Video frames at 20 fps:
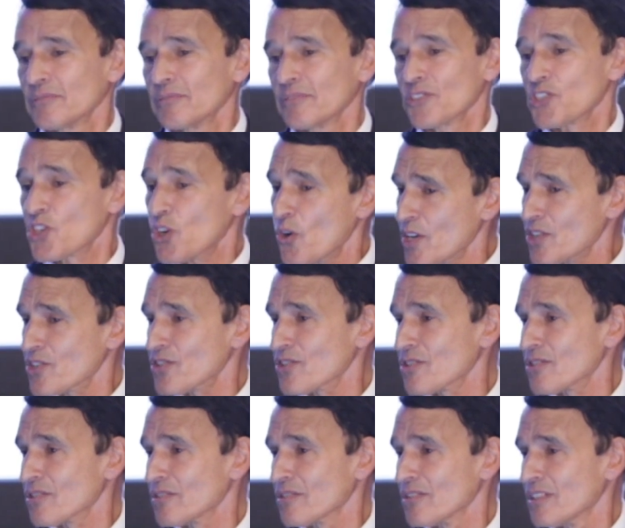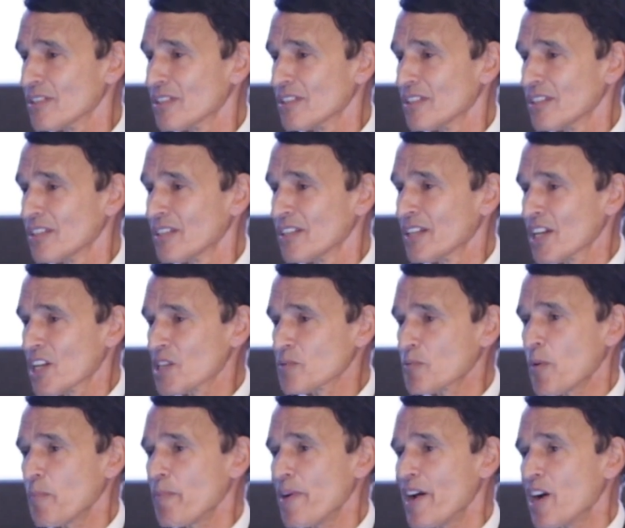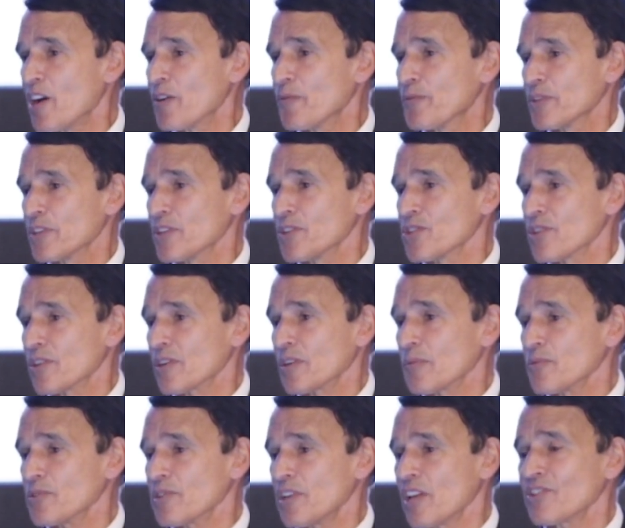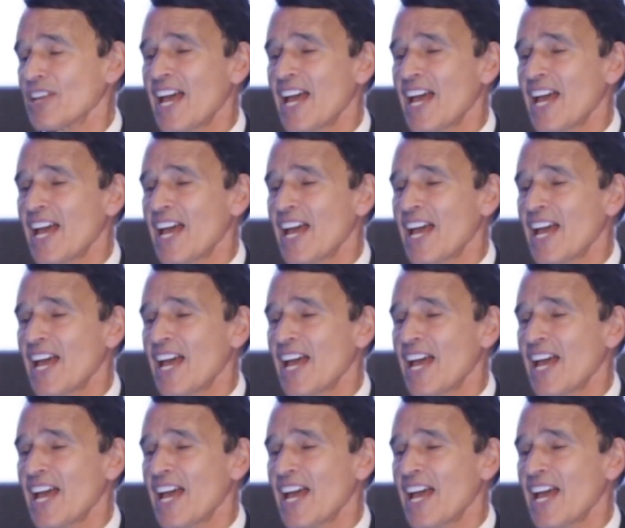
Choice is more powerful than circumstance.